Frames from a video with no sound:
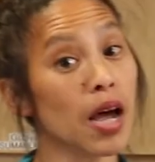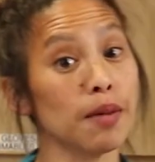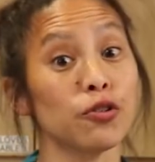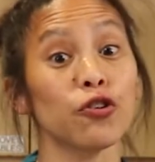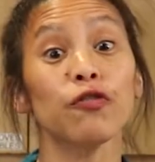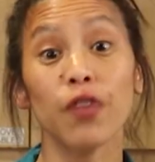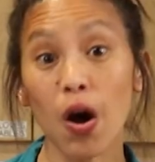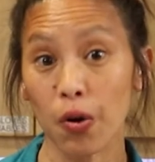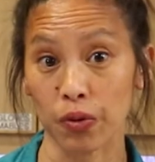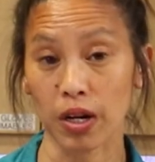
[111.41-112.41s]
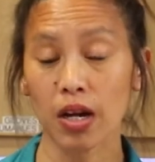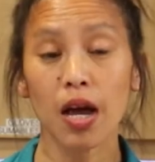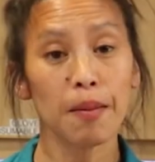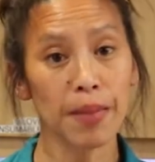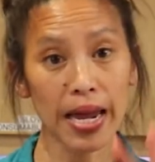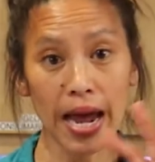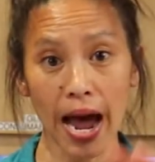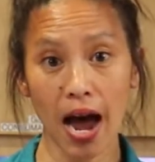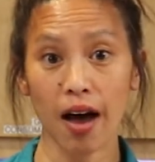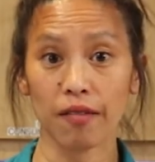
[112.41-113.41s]
your phone may
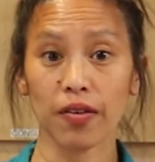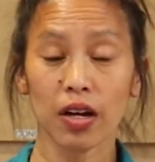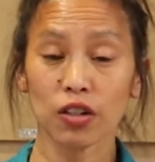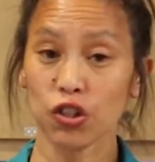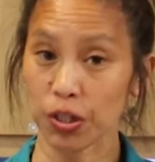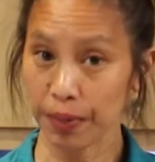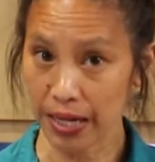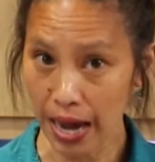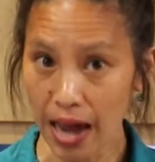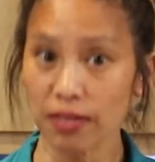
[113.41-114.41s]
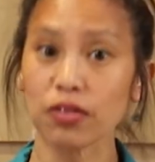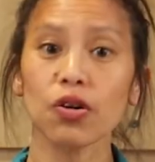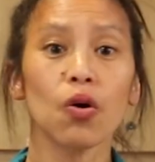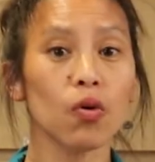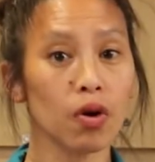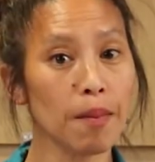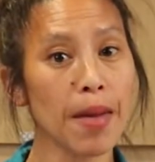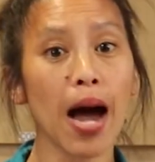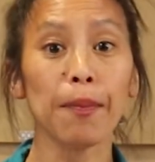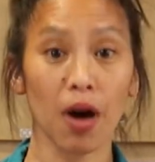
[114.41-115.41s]
have GPS or a map
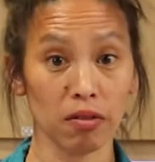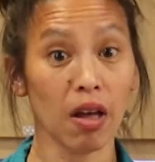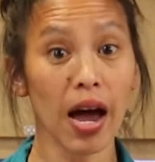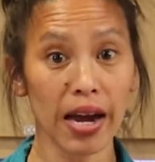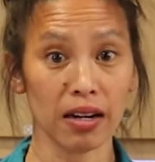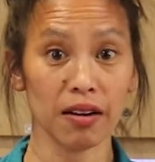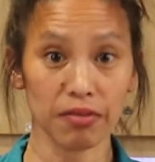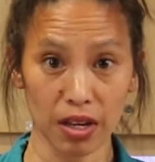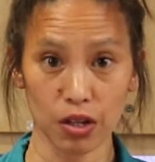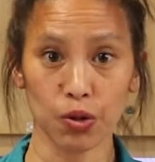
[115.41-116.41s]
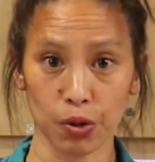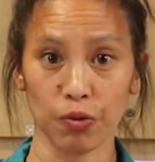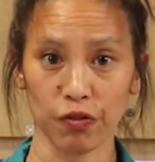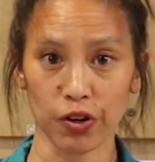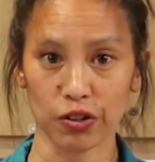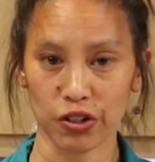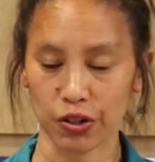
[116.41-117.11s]
online that you can refer to.